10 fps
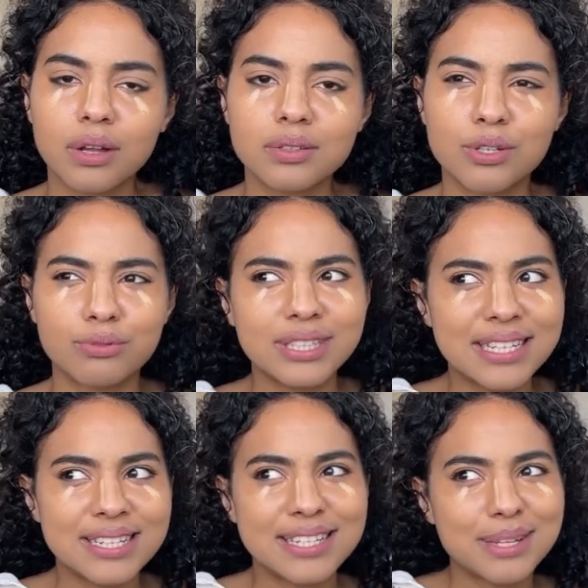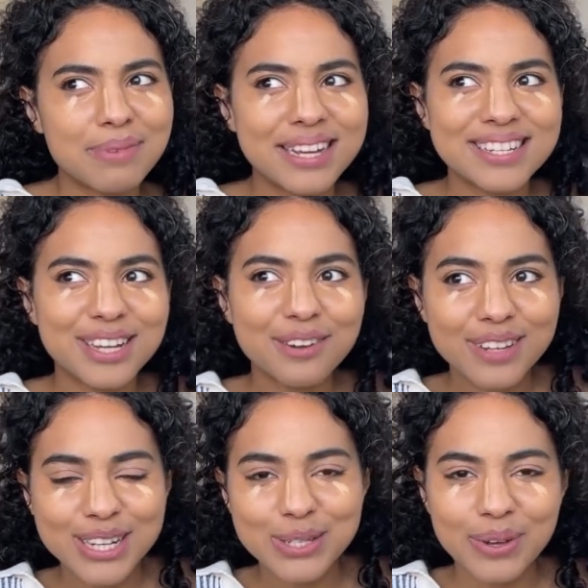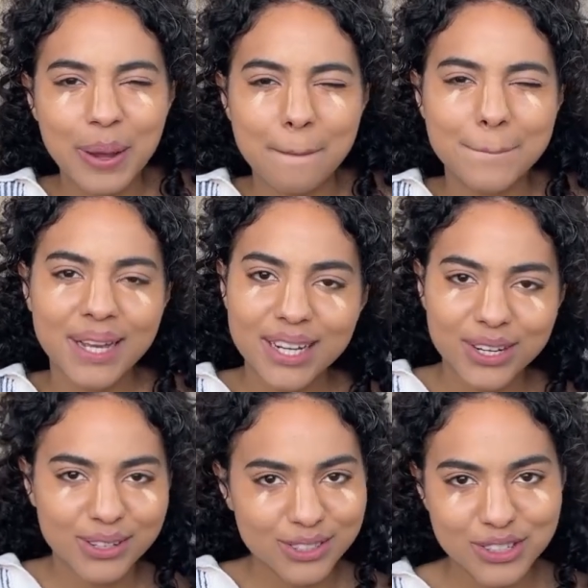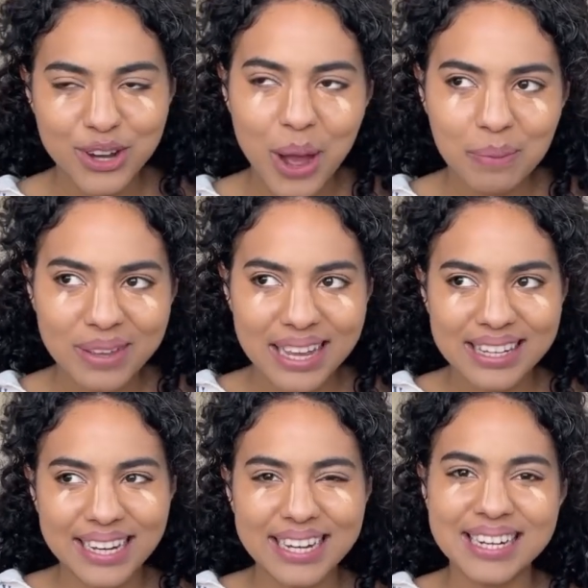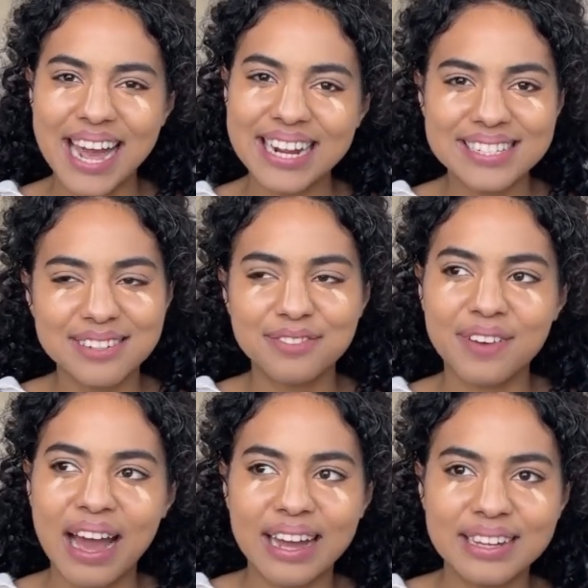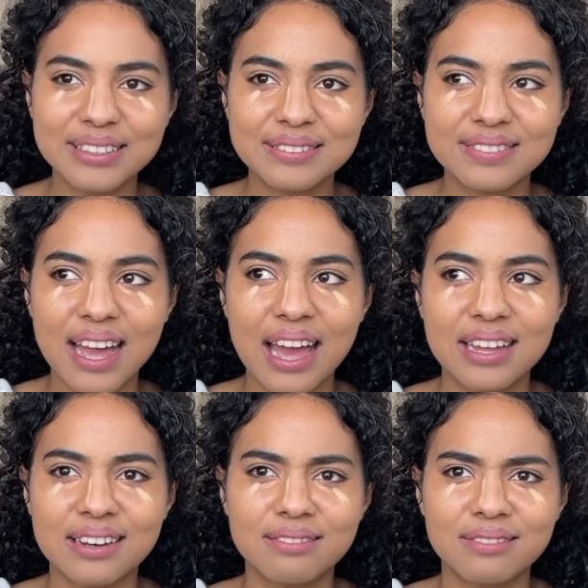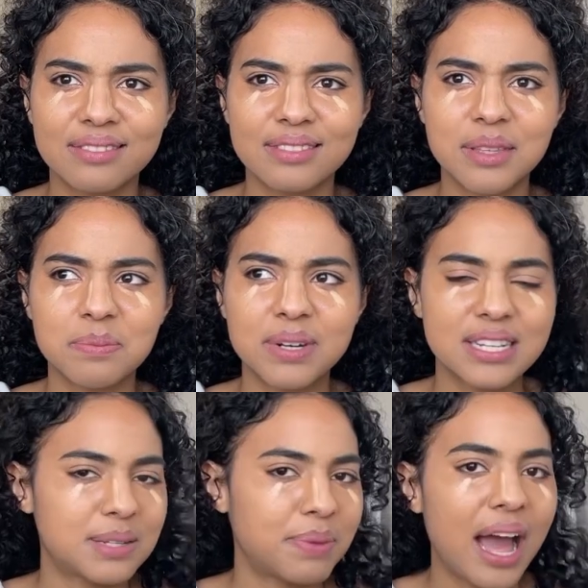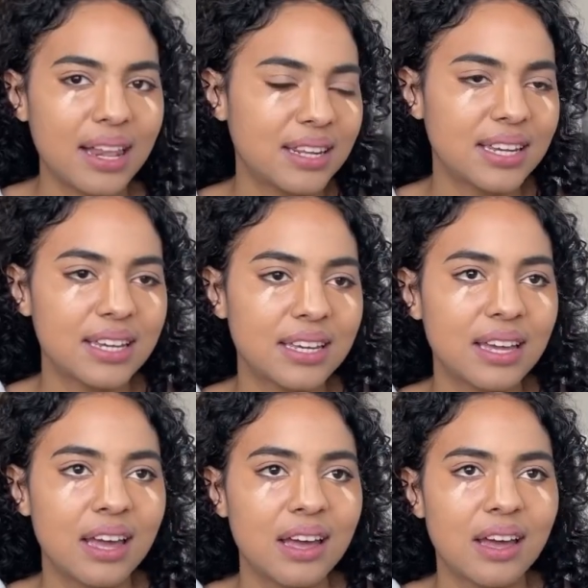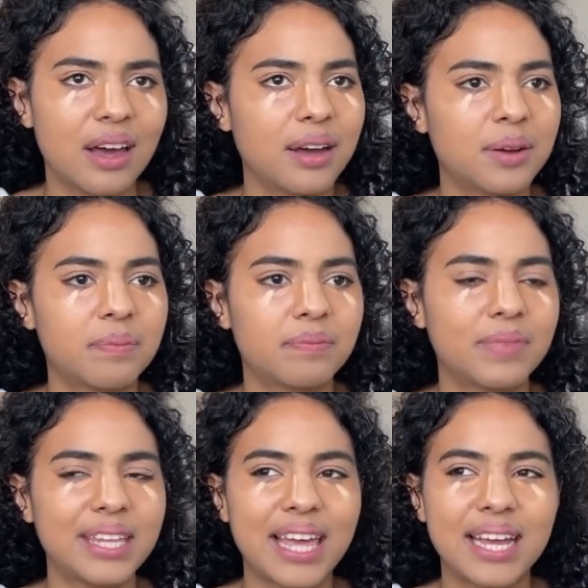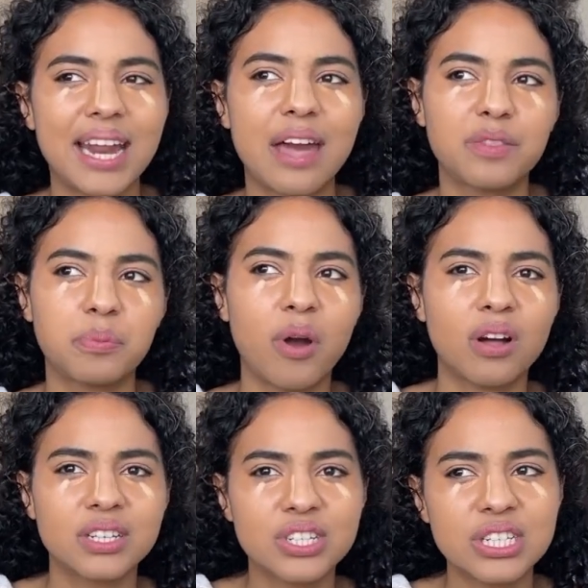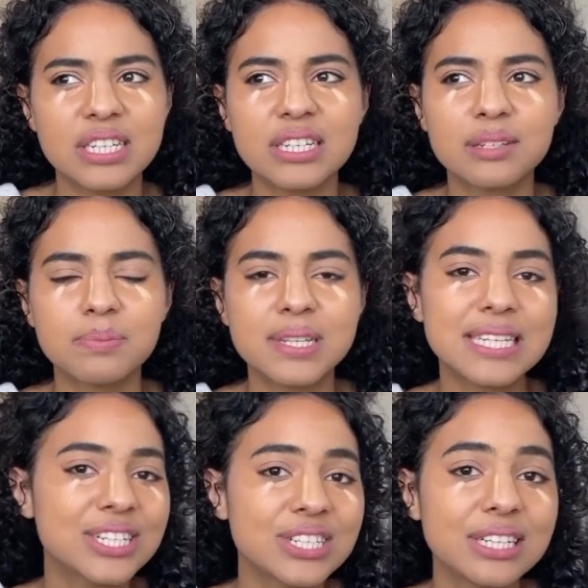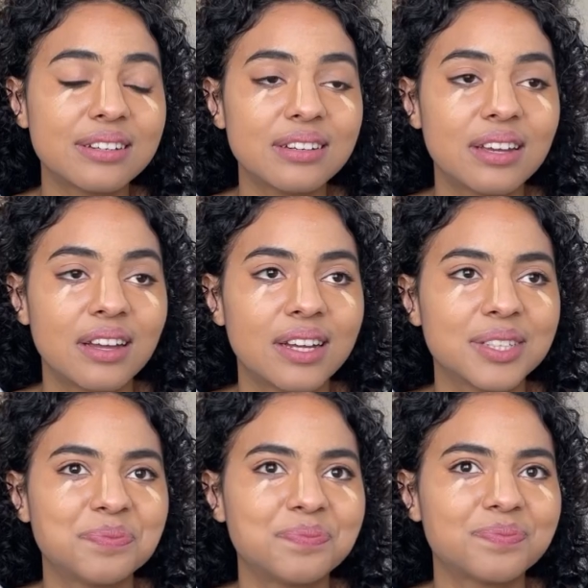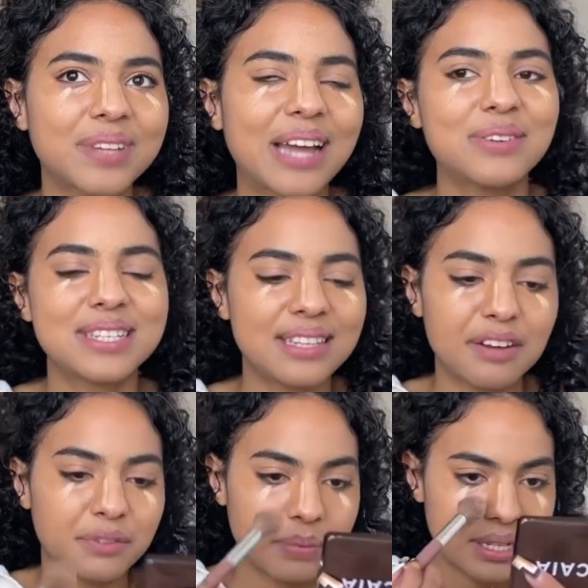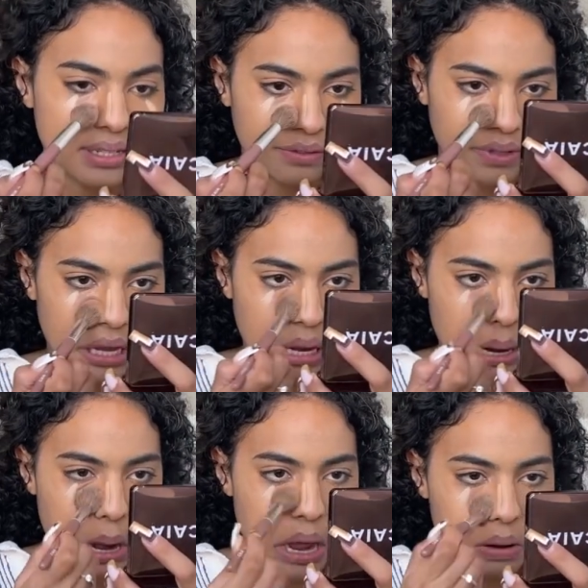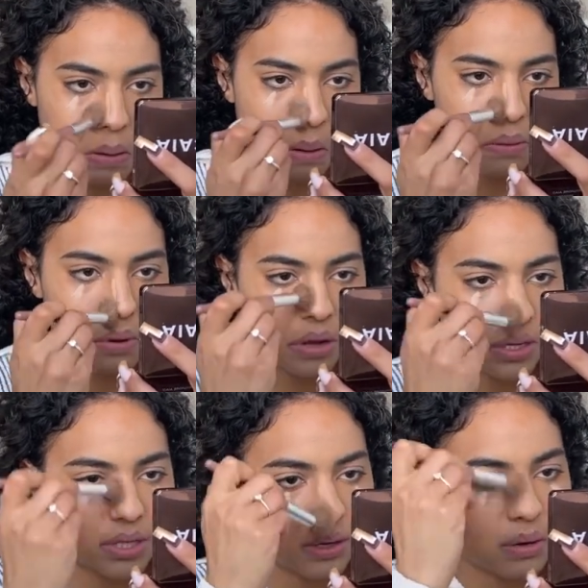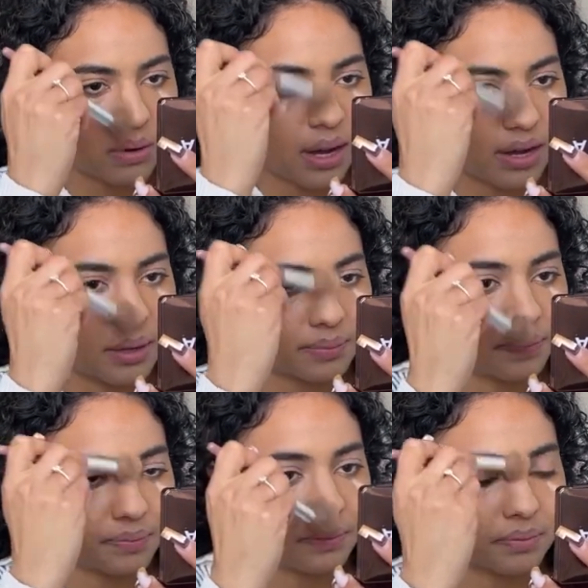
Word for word: don't really see myself like doing a big girl job yet, like a nine to five at the municipality um, in like an anthropology position. I don't see that for myself yet. I don't know. So um,